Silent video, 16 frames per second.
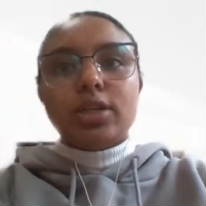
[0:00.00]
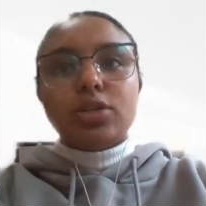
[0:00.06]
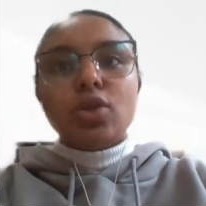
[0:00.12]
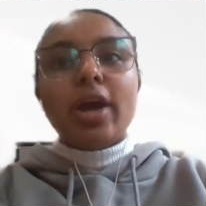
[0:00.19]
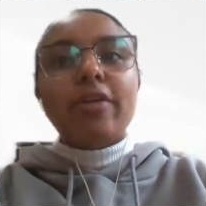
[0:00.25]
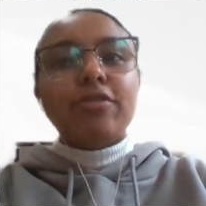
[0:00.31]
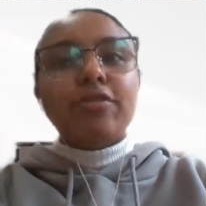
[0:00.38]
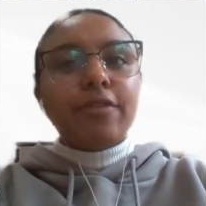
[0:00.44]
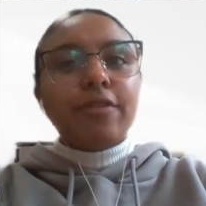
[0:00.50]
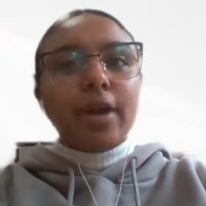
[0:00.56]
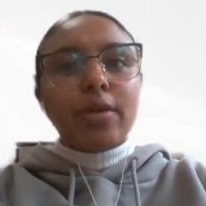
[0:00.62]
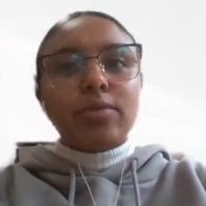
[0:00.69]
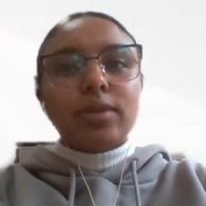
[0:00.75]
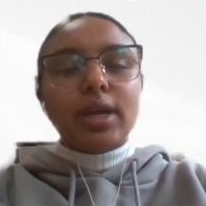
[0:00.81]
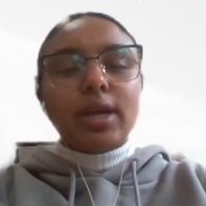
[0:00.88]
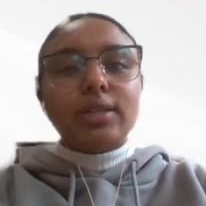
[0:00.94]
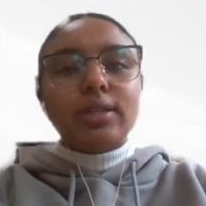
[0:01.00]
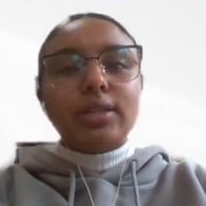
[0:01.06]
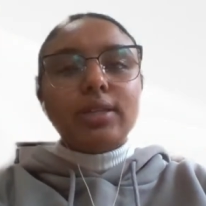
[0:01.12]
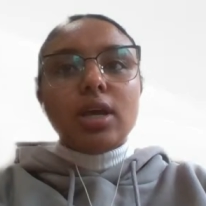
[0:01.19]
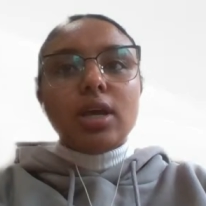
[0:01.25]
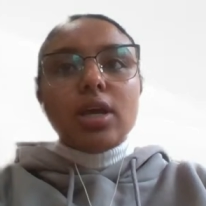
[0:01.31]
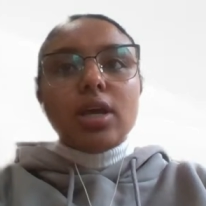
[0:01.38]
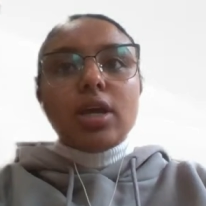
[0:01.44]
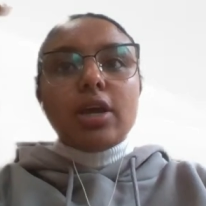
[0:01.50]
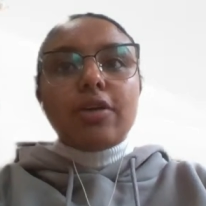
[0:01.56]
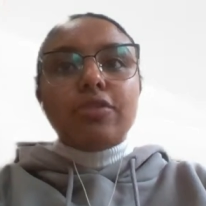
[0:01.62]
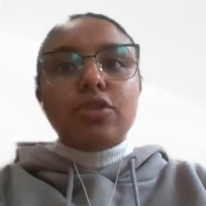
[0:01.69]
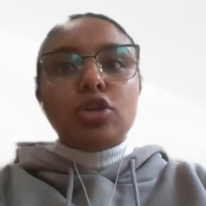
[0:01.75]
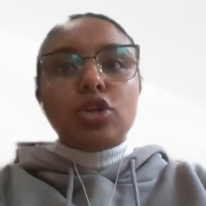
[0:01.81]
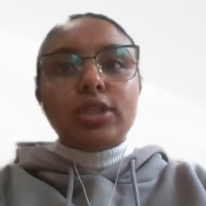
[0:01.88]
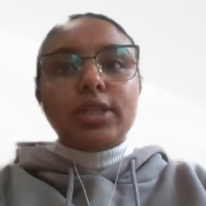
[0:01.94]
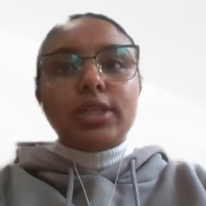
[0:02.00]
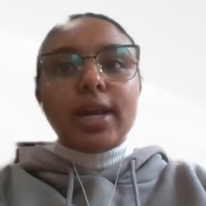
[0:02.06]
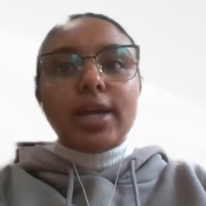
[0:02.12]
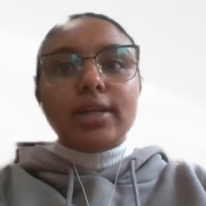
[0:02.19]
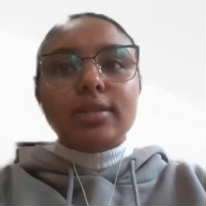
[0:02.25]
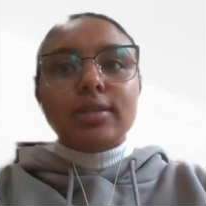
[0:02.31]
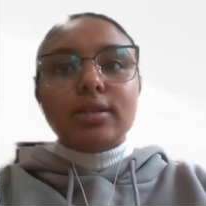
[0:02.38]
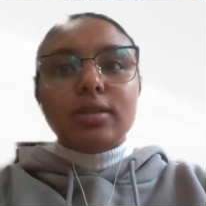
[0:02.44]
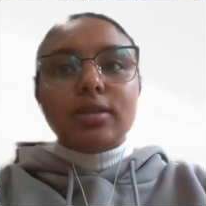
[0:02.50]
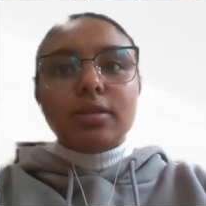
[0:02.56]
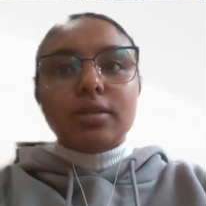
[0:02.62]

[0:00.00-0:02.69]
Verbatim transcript: so have you found that have you looked at it